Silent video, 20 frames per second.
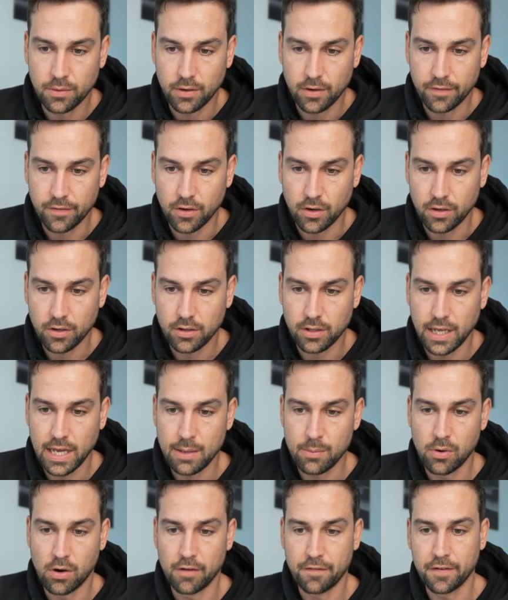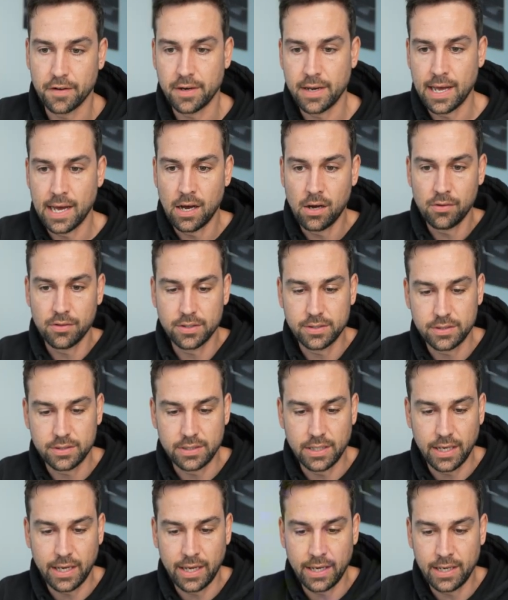I've got claim offer now. This is
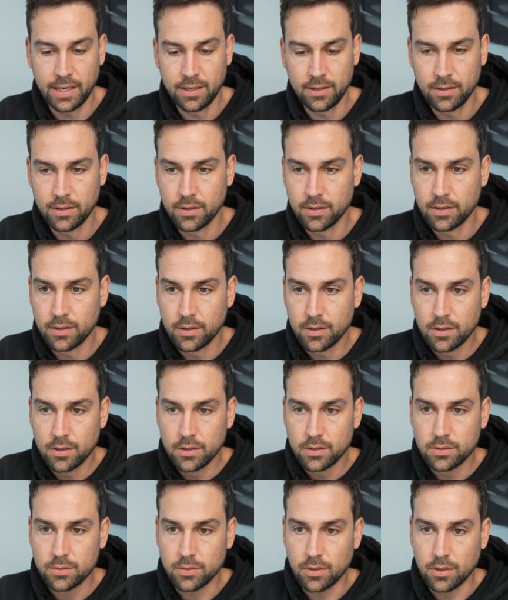the heading. We